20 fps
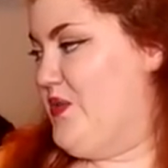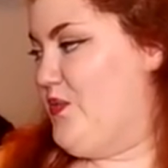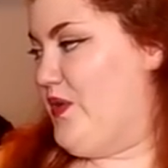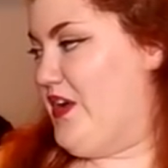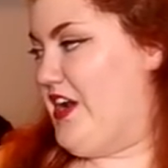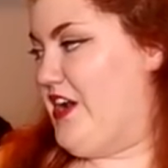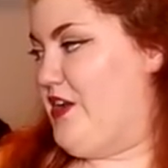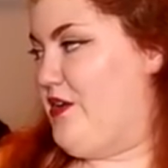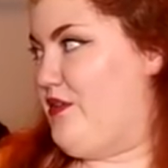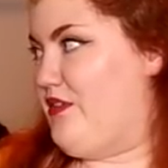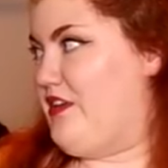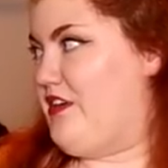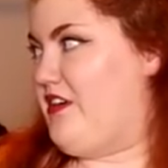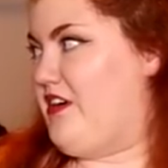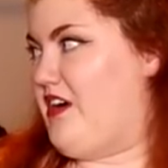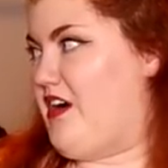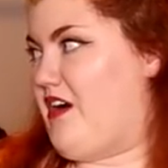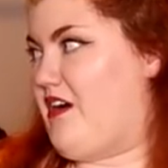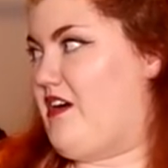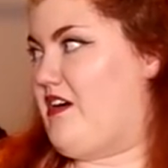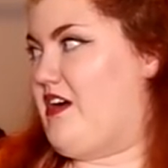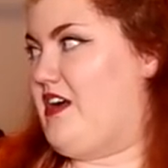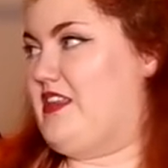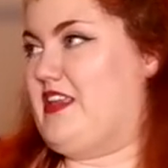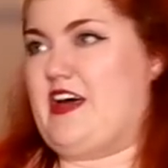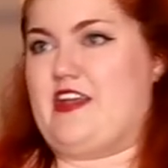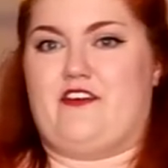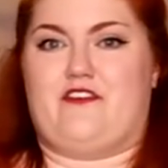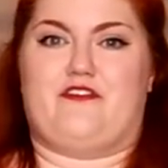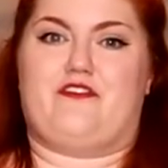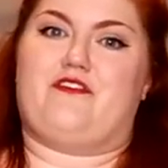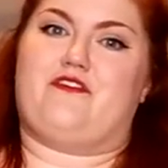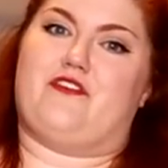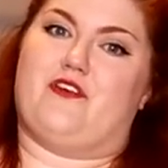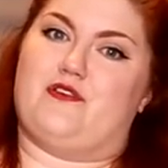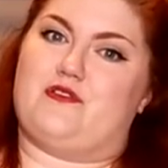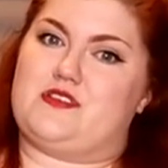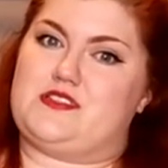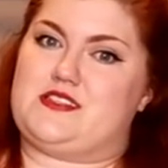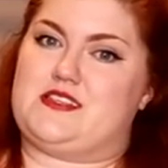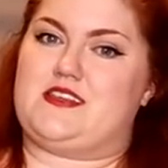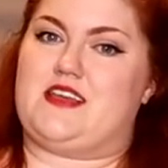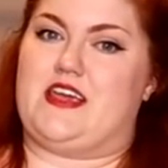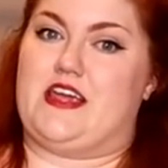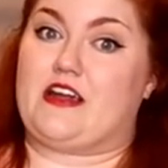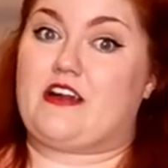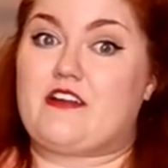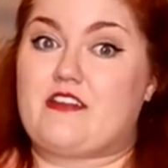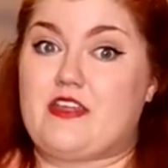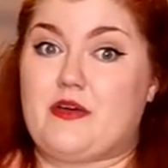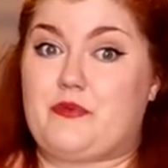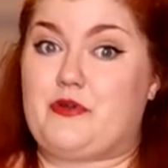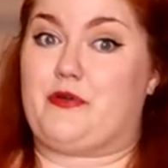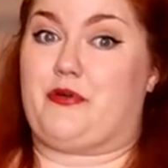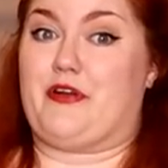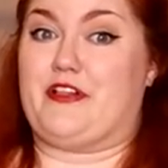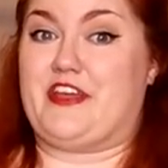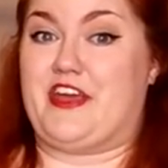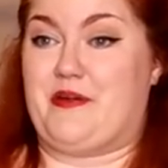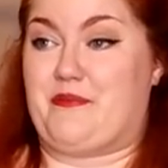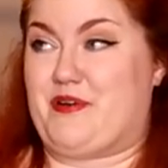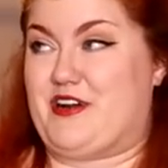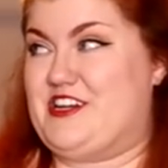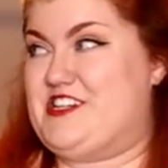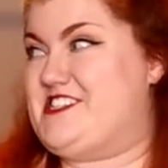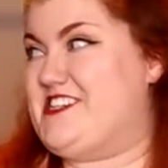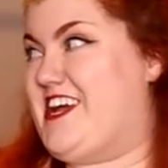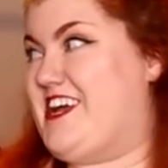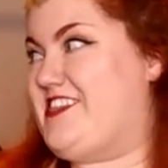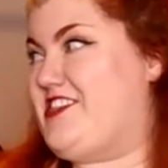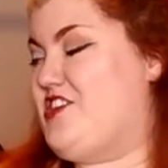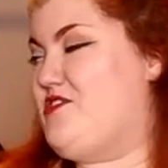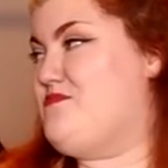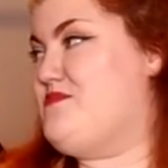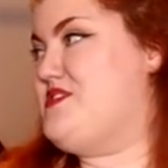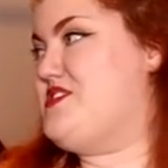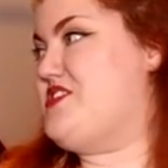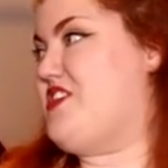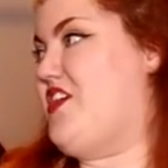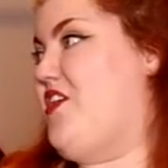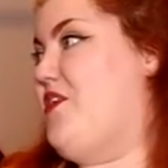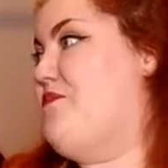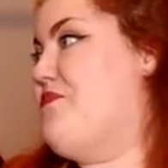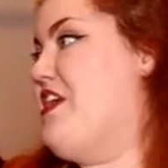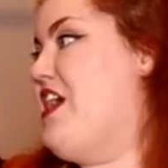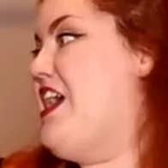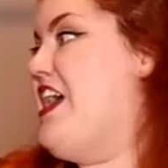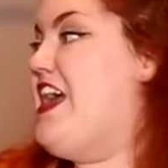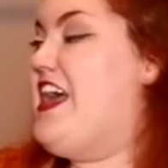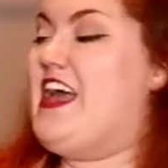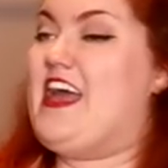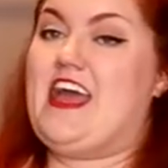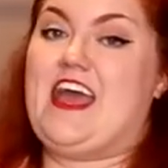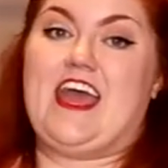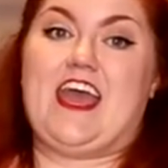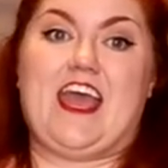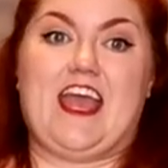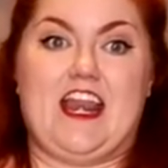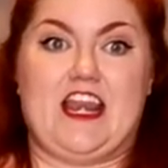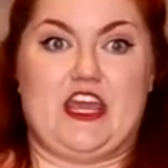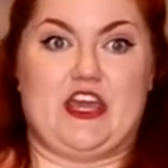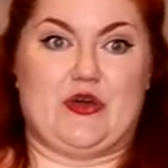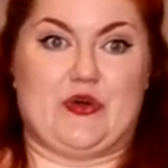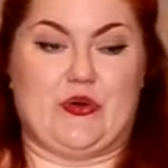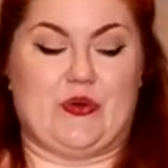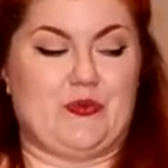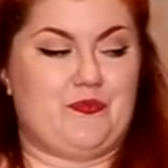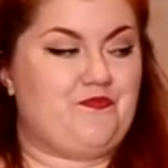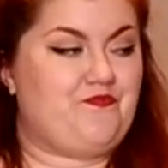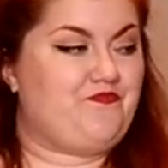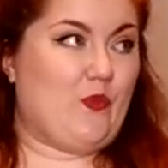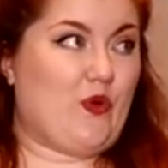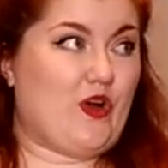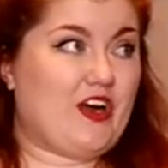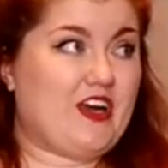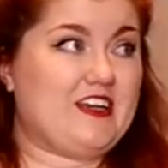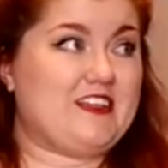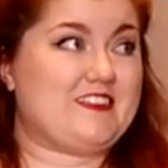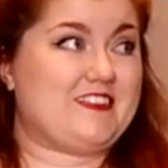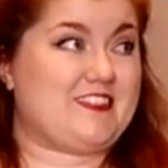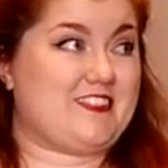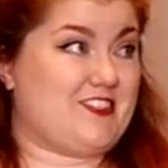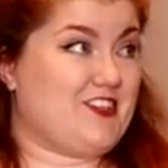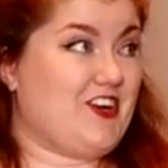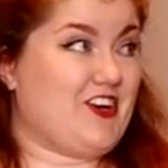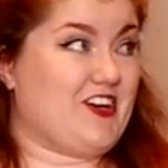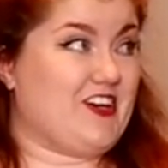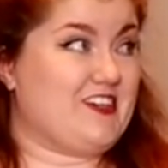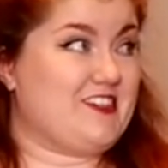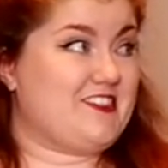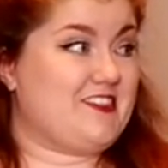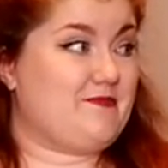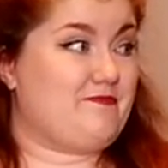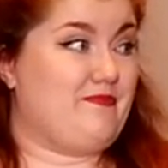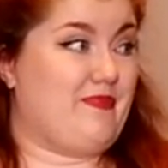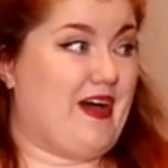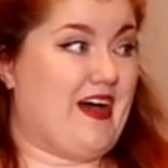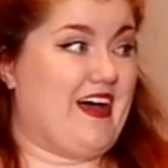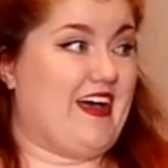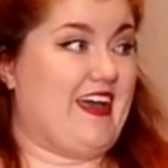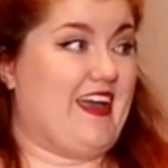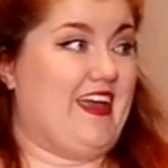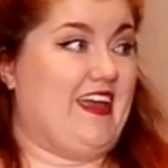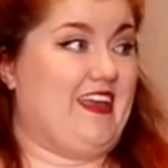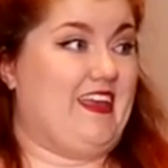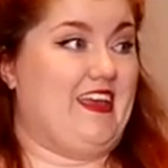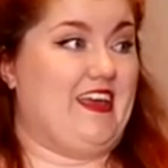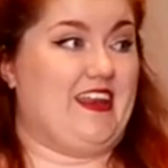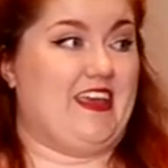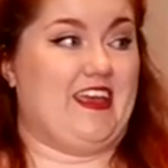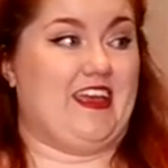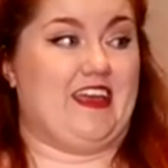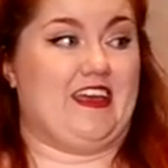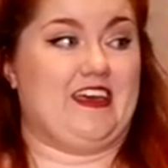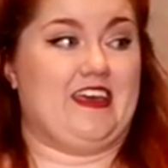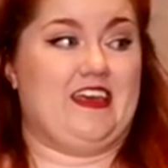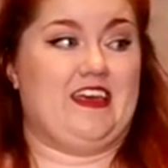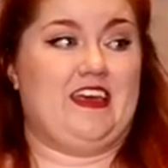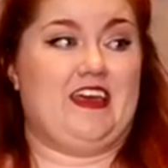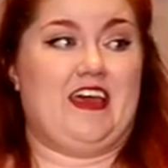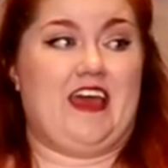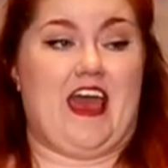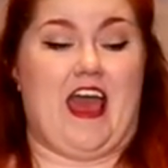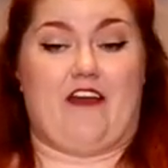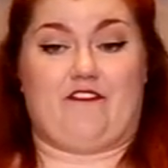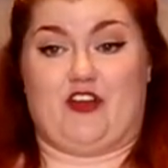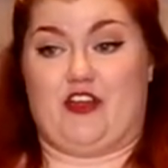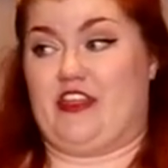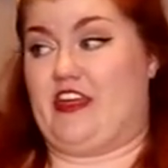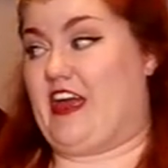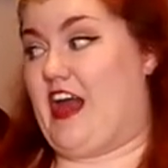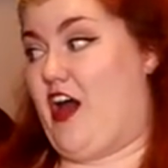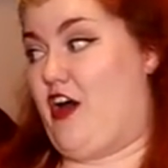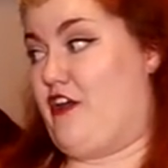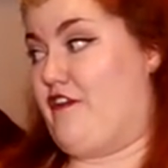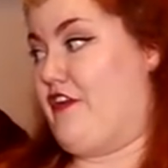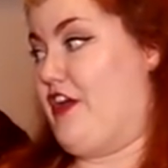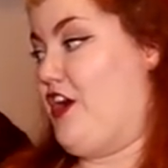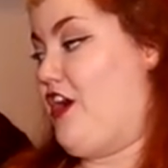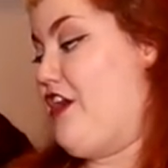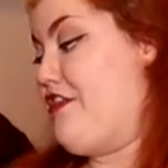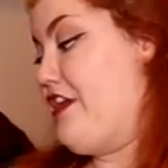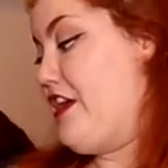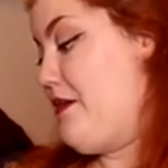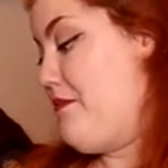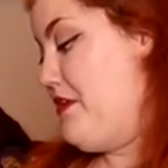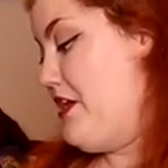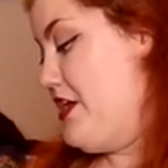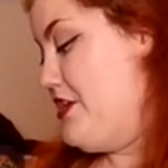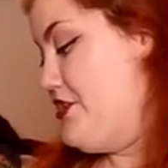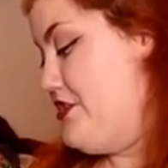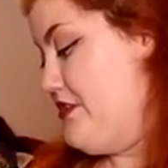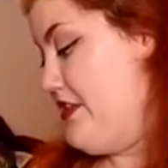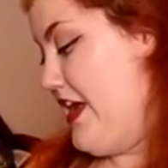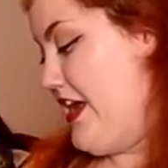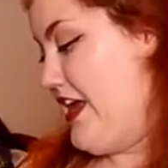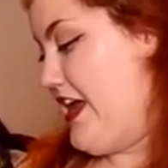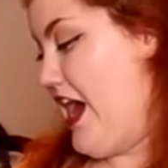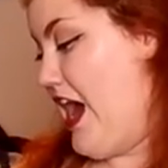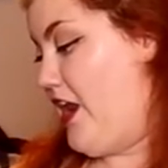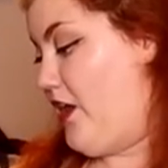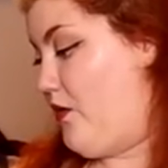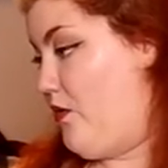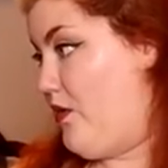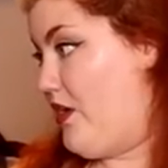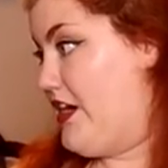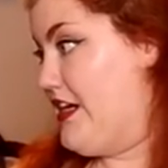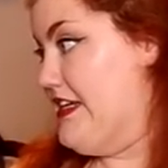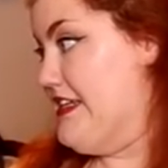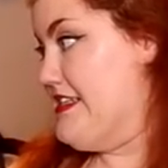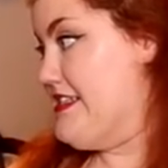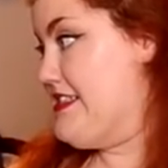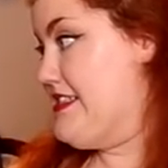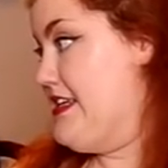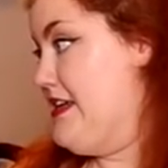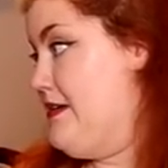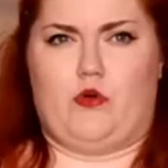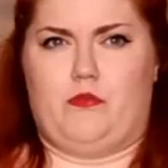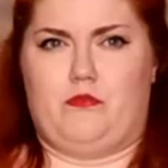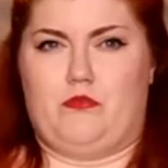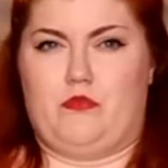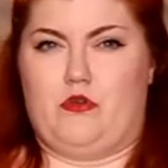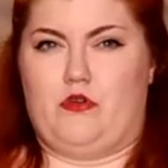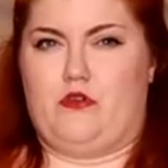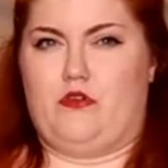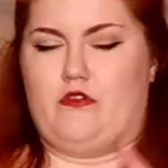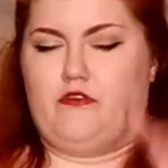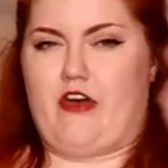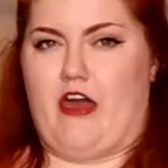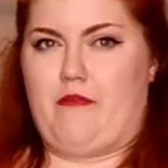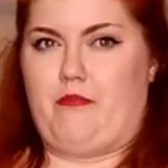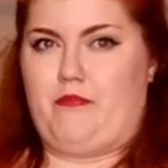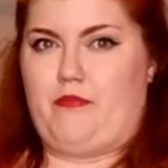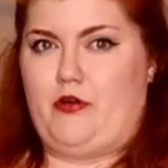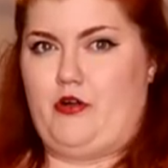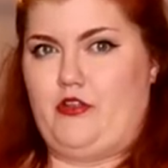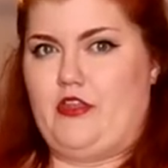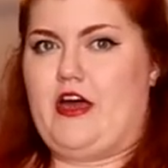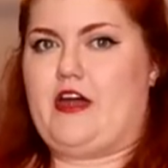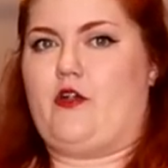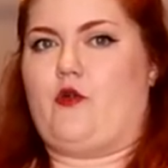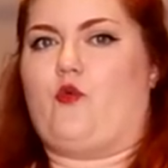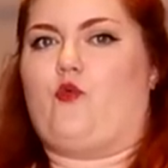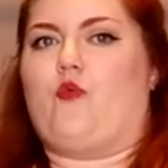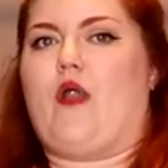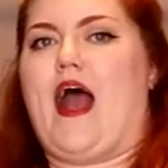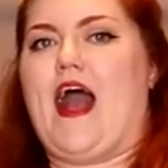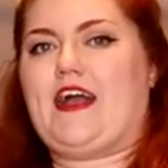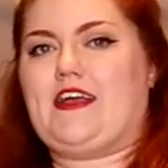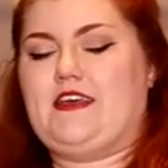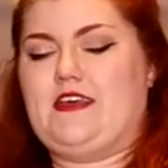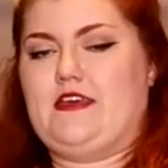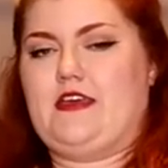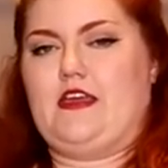when I know there are a lot of folks here that would really appreciate them. So anywho, we're gonna start by getting everything out of here. I think I'm gonna do like categories. We'll move, I pulled out a rack